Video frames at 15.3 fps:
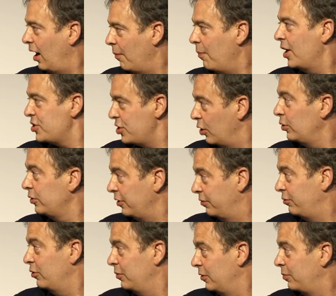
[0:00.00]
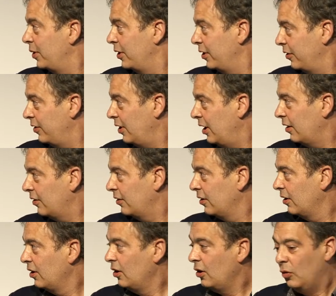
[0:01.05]
a much older form of politics,
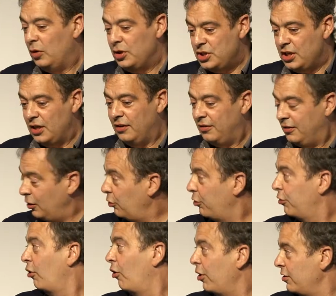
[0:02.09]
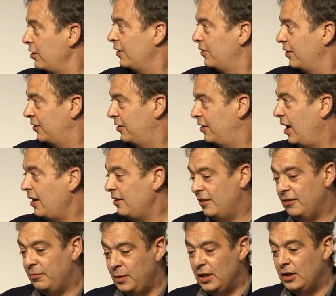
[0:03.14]
which is the authority of the
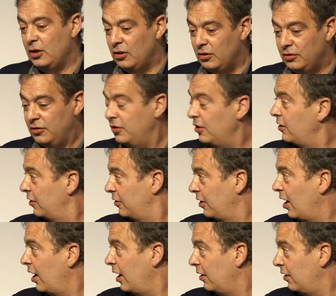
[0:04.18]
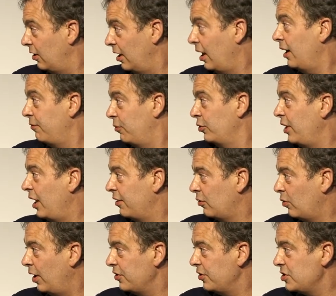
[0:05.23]
state is being used to decide life or
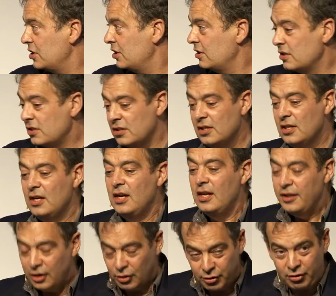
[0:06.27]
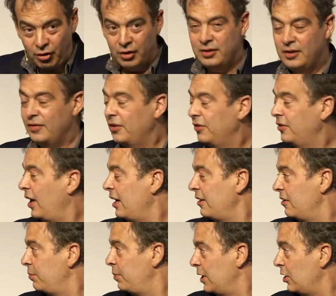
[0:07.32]
death questions. The authority of the
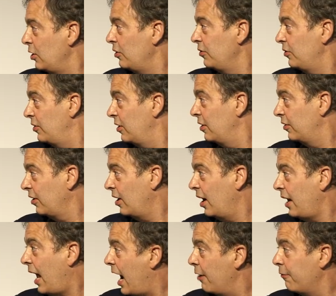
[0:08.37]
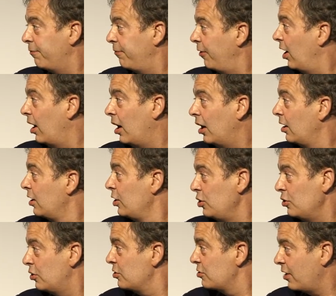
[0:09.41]
state is being used to decide how far
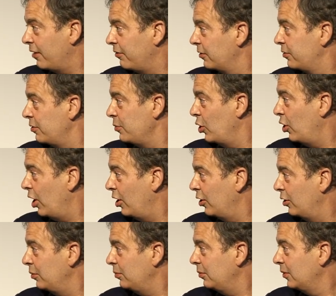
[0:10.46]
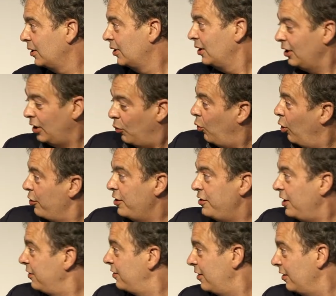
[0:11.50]
you can travel from your home, you know, what the
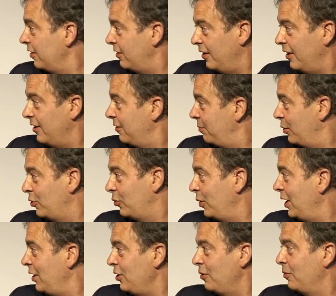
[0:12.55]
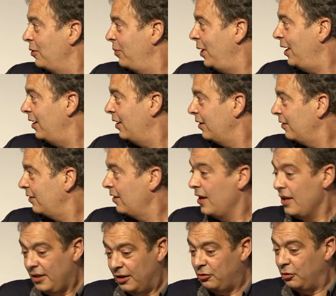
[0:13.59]
distance is between human beings.
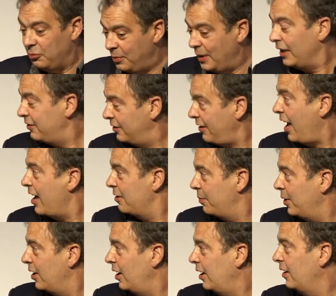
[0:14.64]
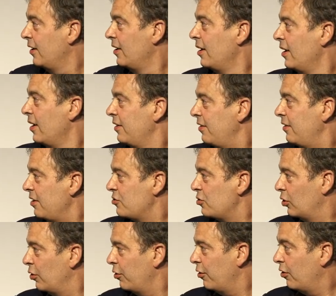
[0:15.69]
This was being set by
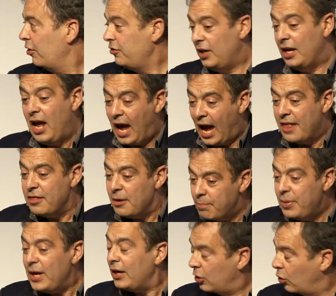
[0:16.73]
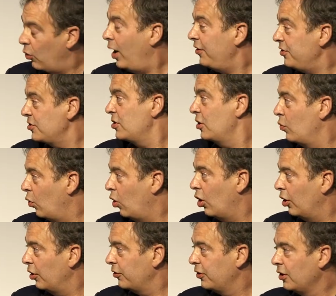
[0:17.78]
central authority. And the big question
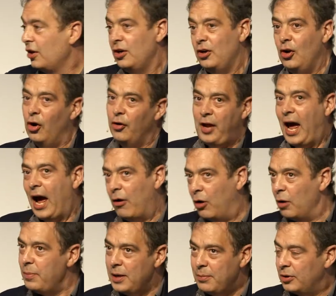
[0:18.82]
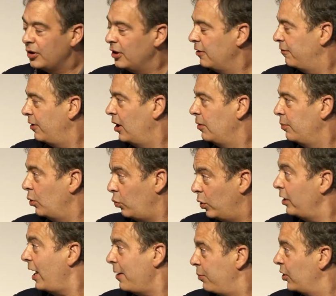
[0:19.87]
was not how are people going to vote, but
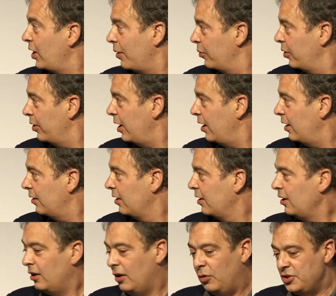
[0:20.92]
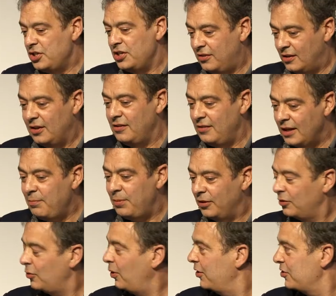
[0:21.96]
will they put up with it? You know, is the
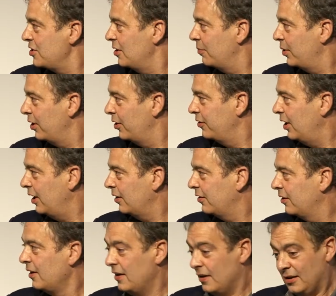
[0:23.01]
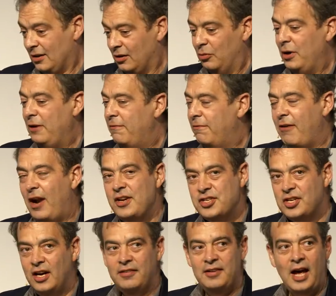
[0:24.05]
deepest question of politics. We
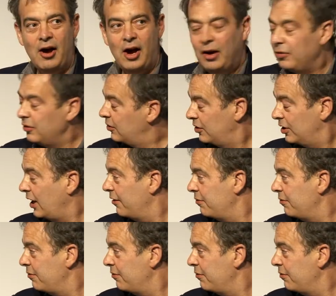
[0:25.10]
franchise out to